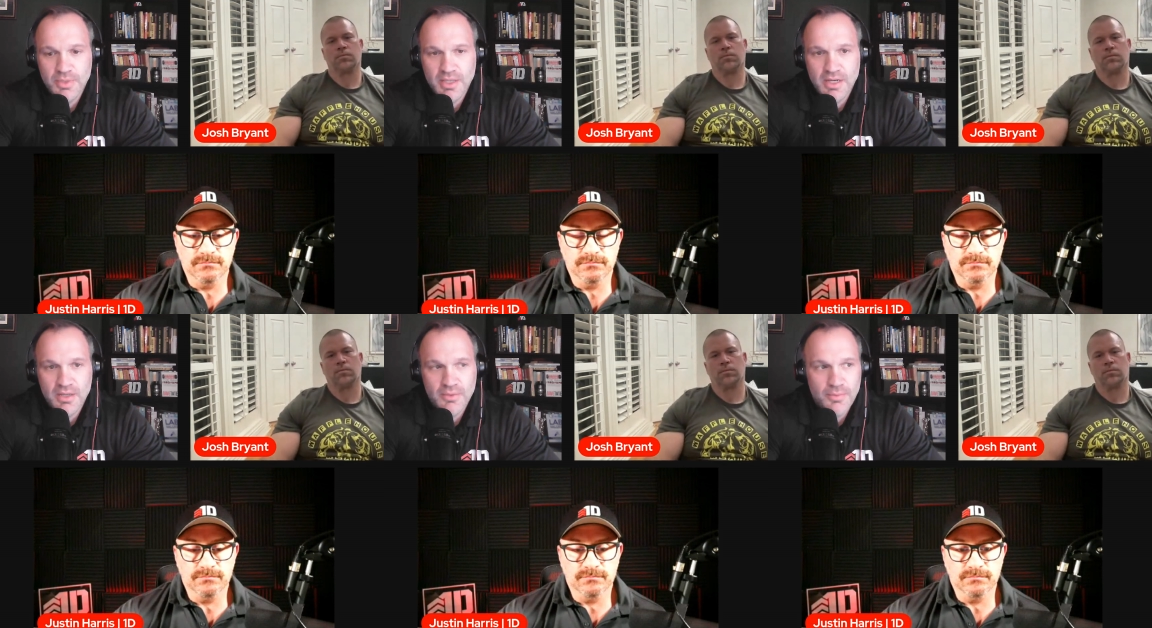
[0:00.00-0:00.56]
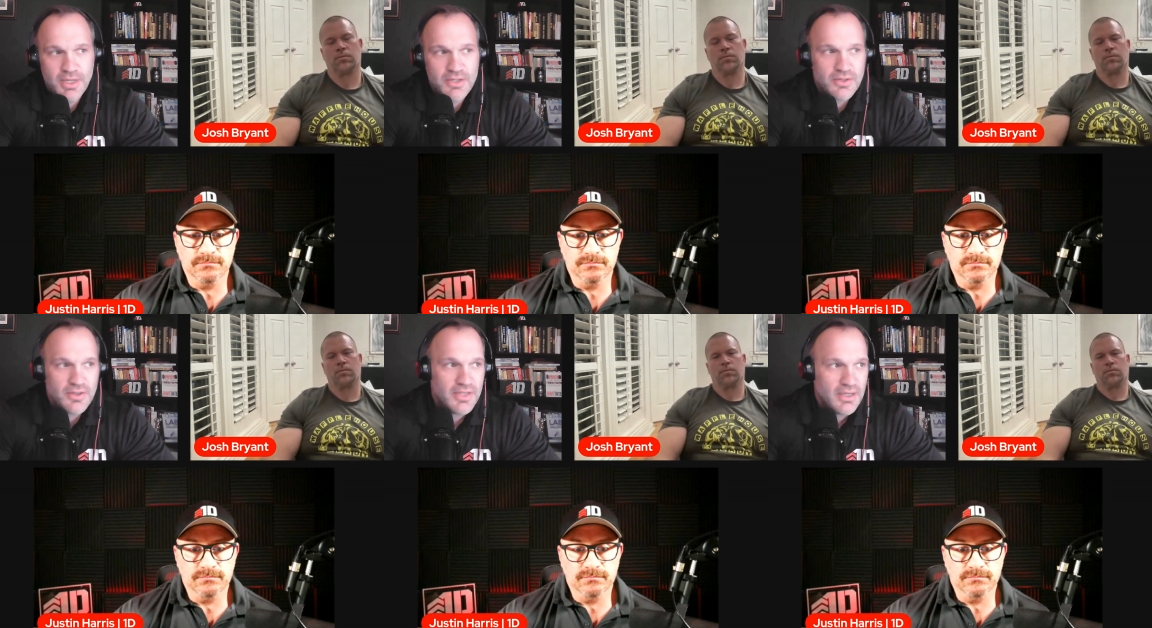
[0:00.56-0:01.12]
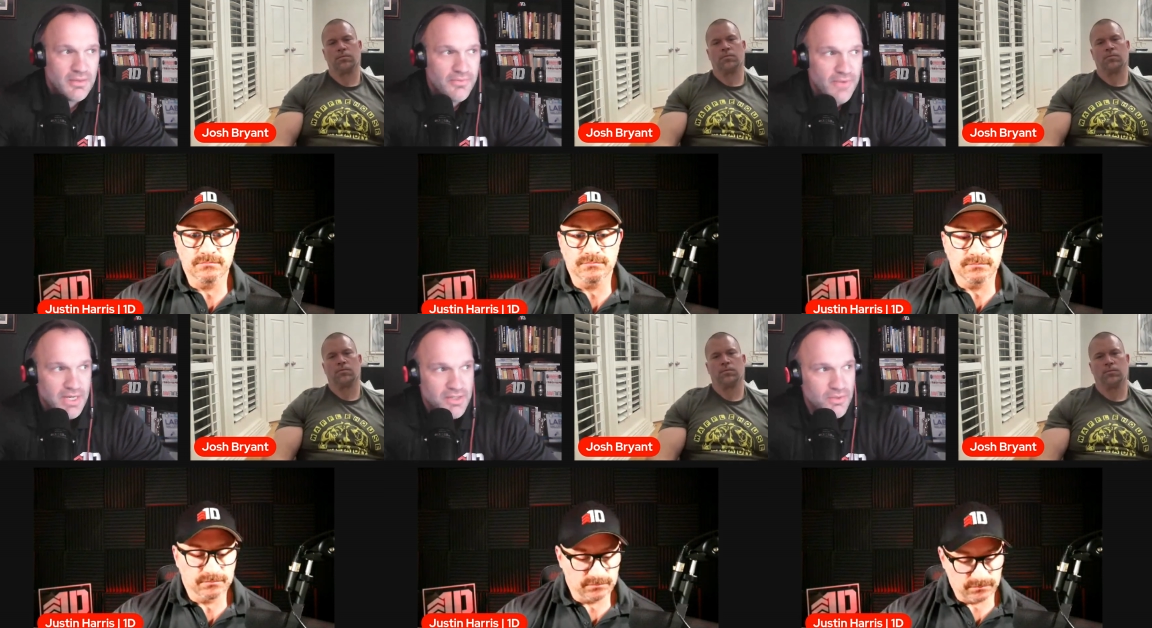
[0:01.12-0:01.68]
Speaker 1: But then uh, we'll make sure that they can
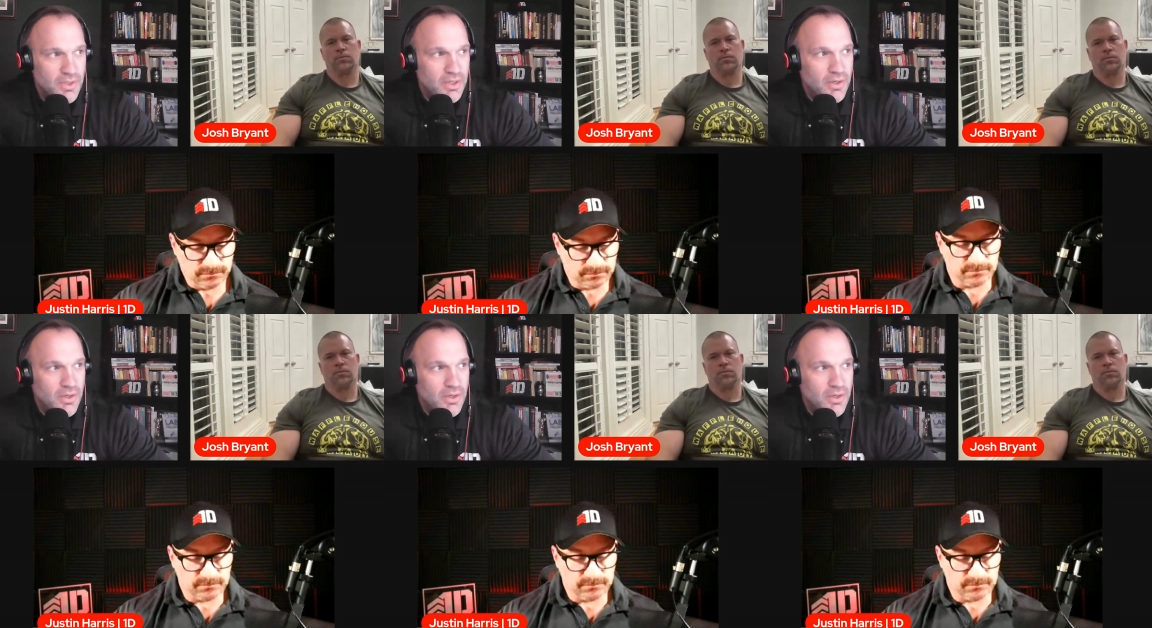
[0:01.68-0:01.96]
find you. What